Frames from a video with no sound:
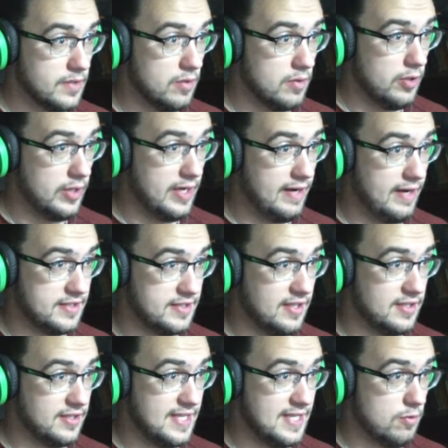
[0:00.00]
Well, I have to say
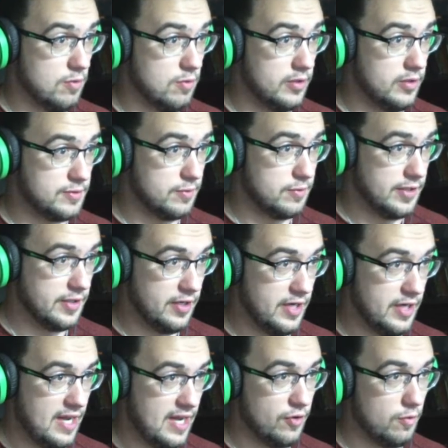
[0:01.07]
the sound quality is really good,
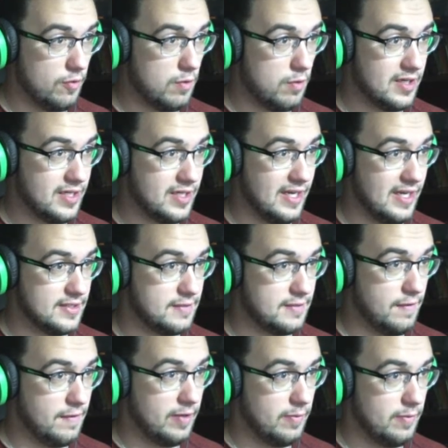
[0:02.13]
and the walking is
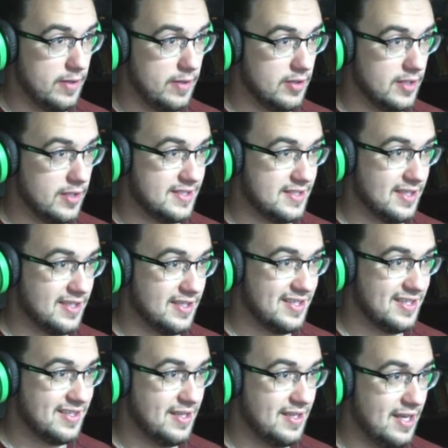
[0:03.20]
very realistic.
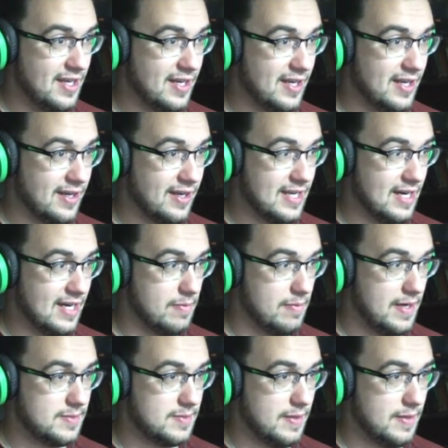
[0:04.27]
It kind of
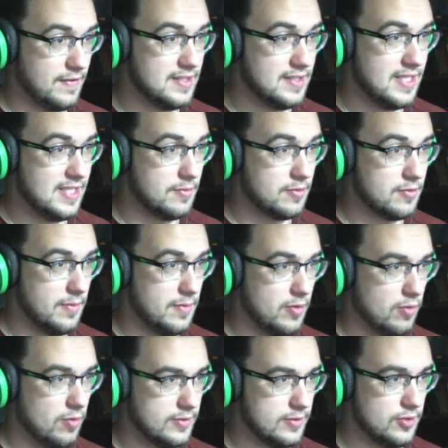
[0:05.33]
reminds me of Condemned Criminal
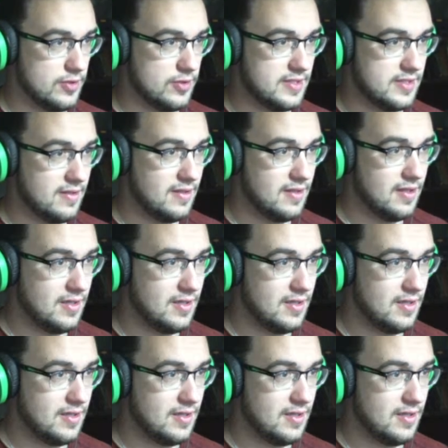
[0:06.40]
Origins.